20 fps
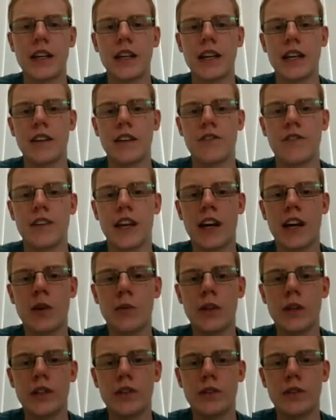If now
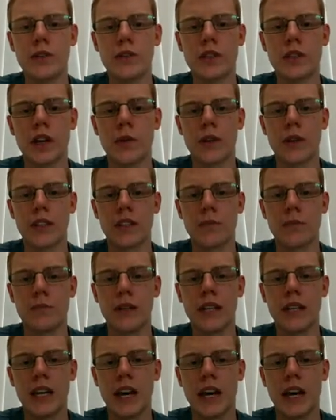we use going to
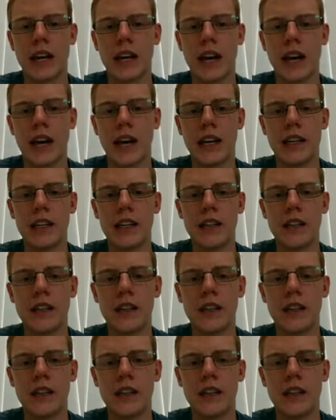big A,